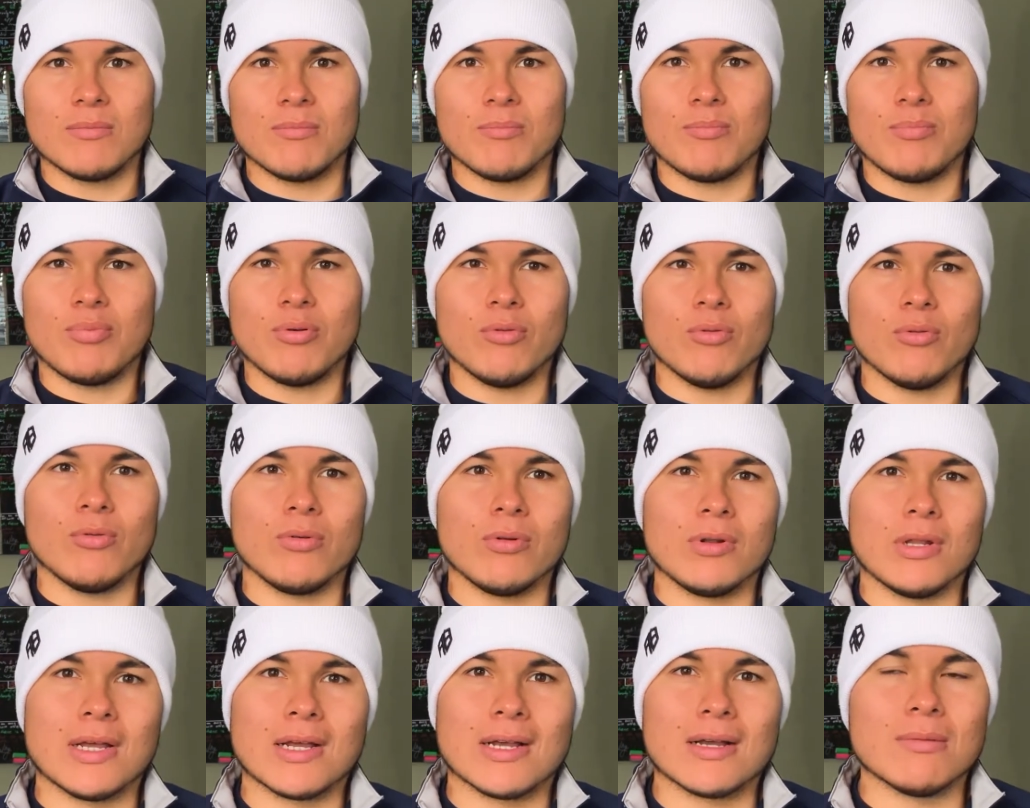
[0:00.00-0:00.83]
pull
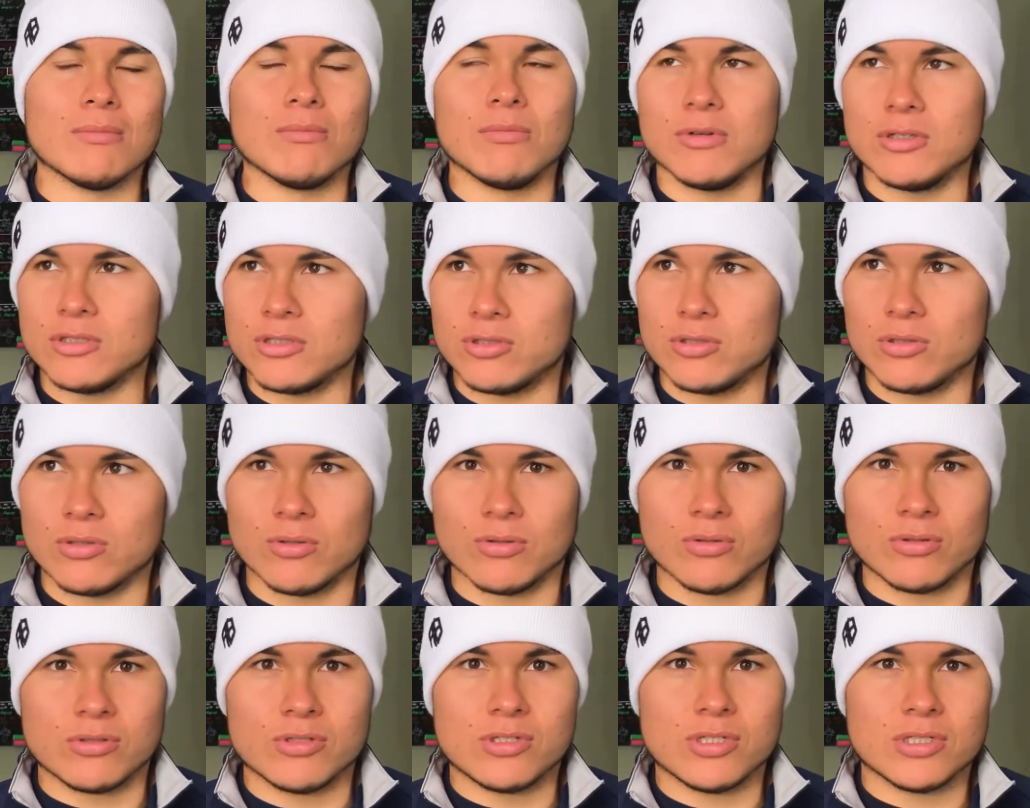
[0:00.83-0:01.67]
like a muscle
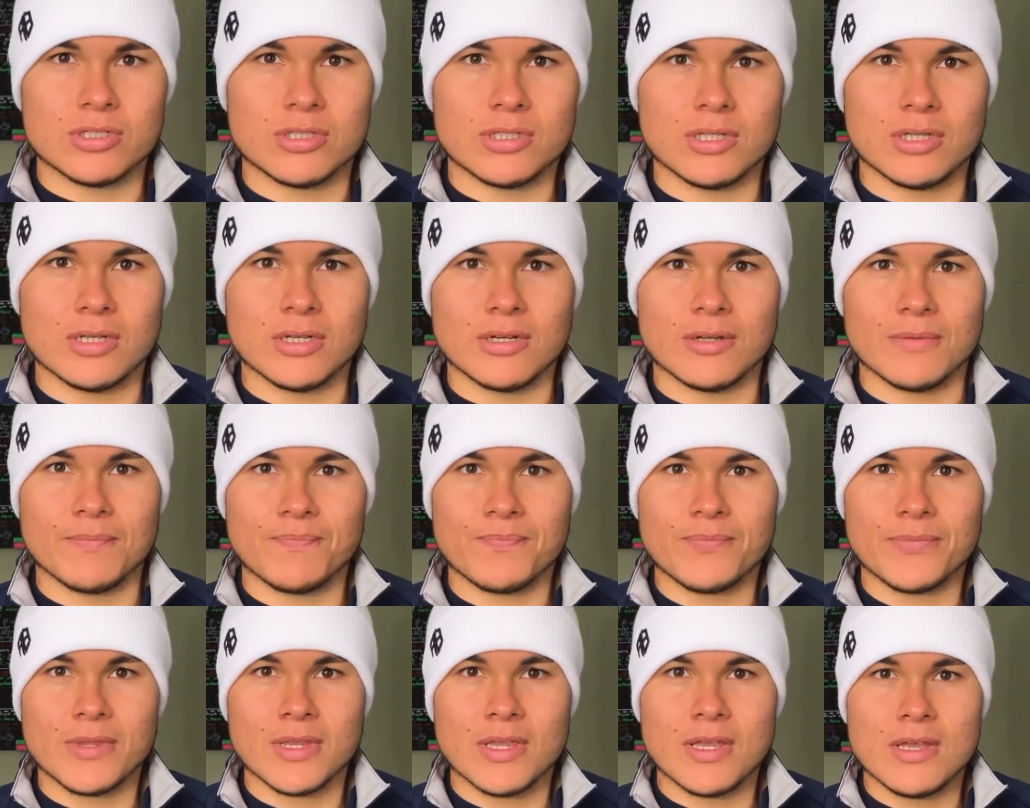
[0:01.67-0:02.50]
or just
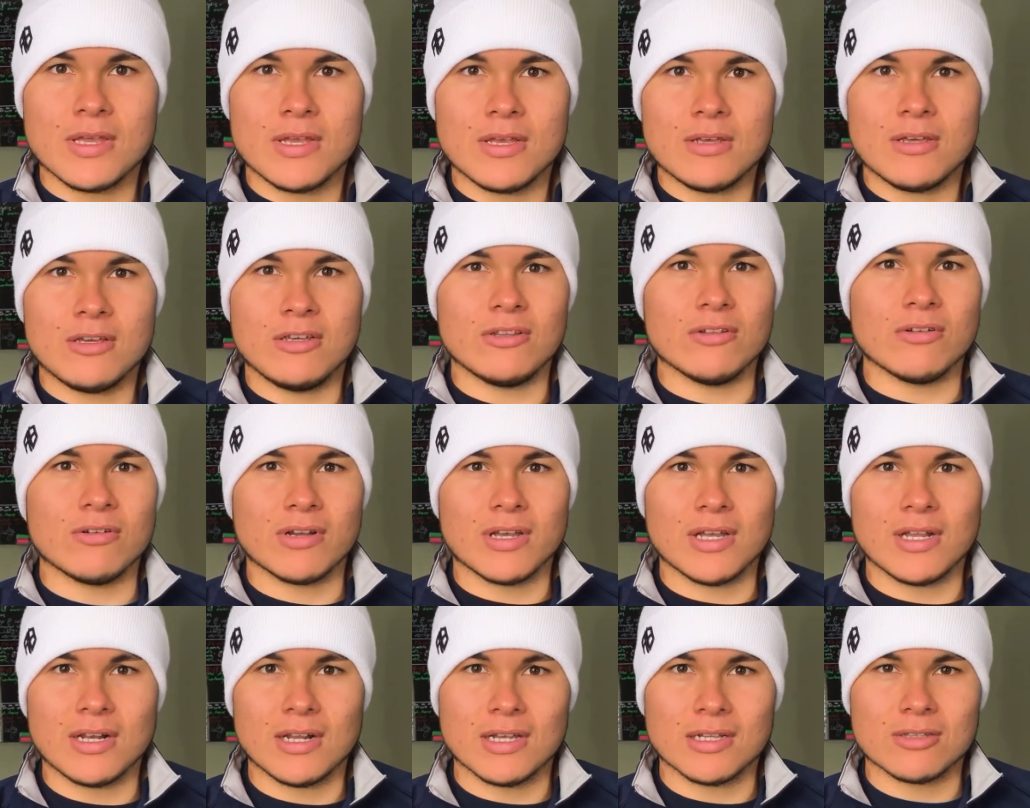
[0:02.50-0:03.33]

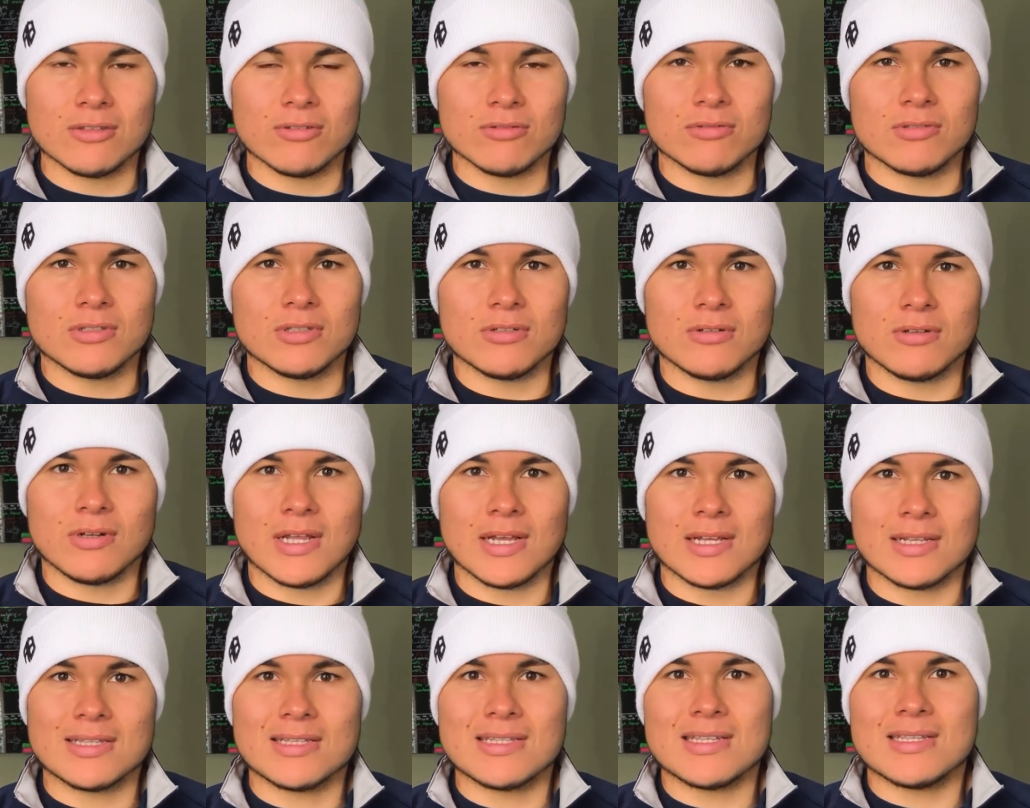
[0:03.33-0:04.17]
get like those little
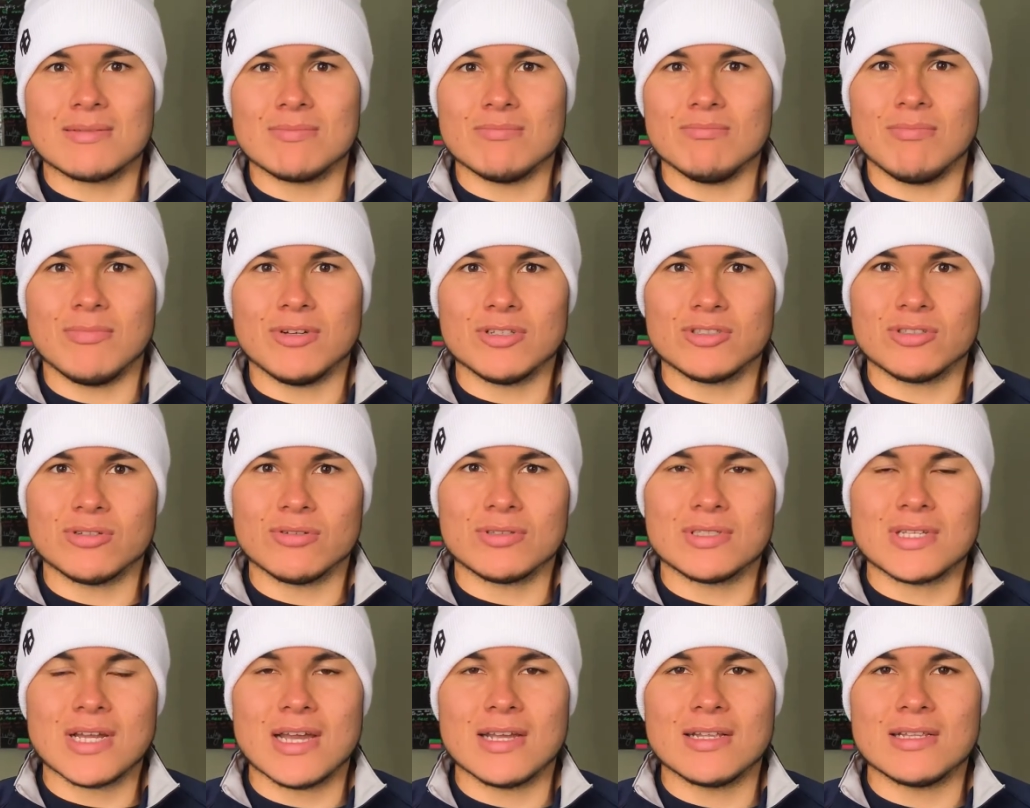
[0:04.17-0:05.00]
like muscle
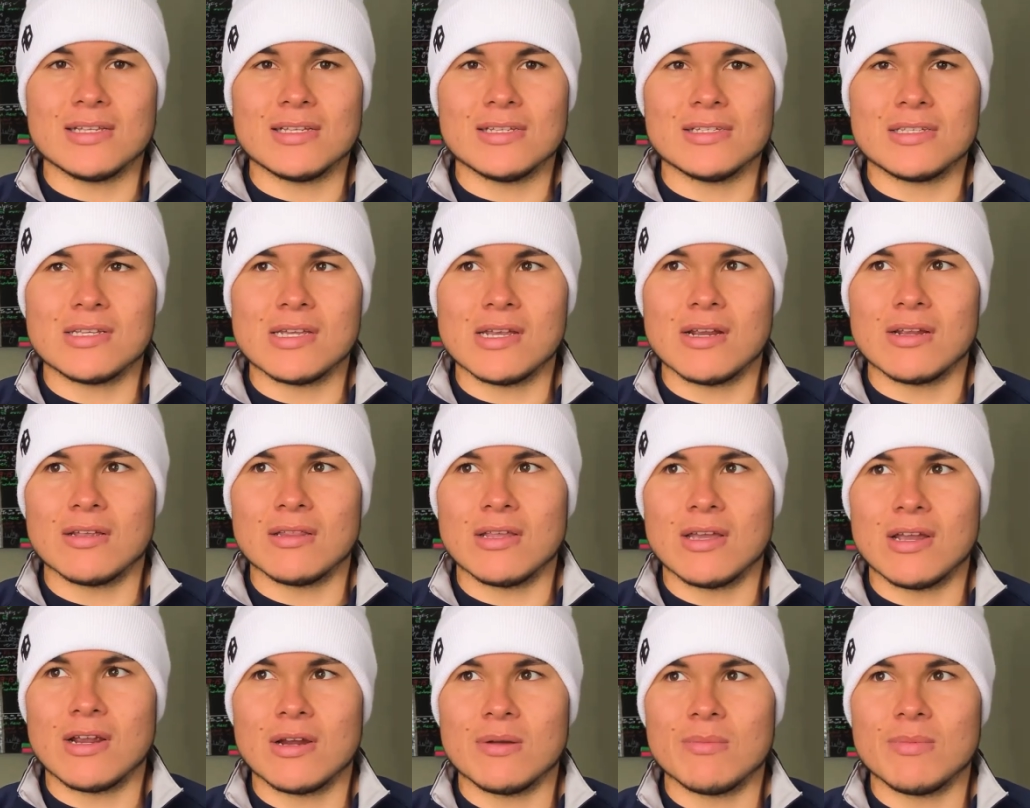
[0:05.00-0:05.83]
tightness here and
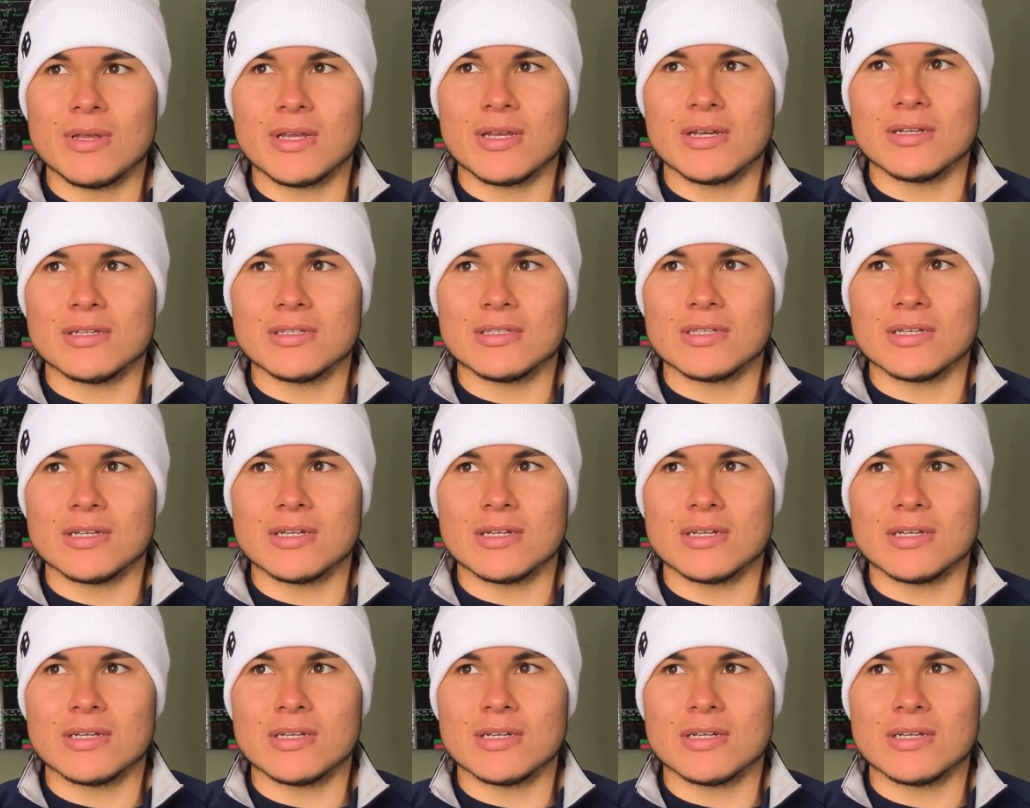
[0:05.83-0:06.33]
there, because